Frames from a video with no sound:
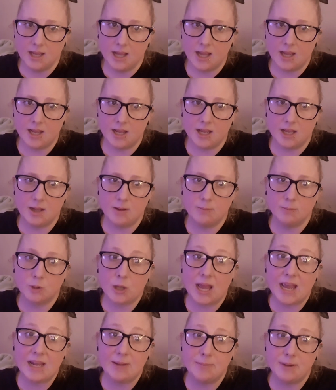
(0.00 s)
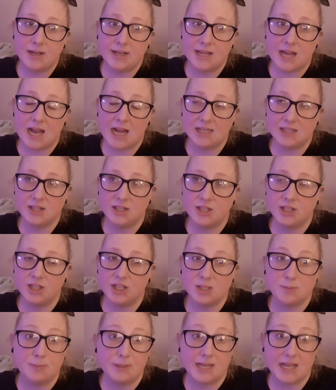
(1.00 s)
Um, came in, had
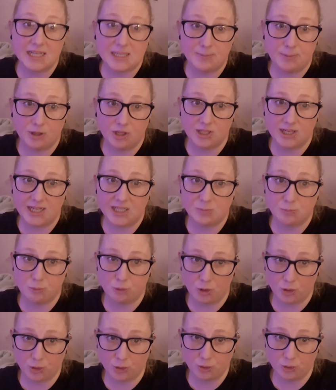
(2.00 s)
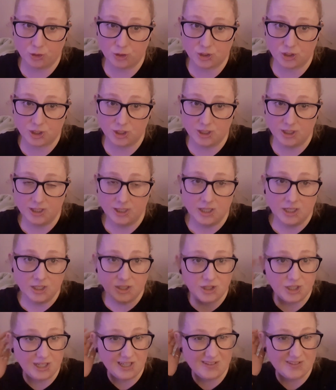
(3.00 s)
the spaghetti bolognese product
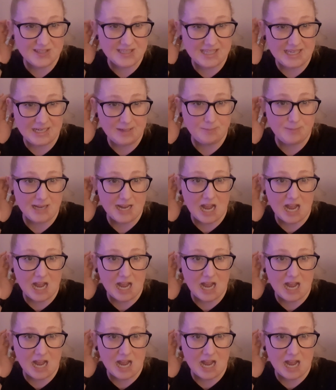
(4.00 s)
that you've seen me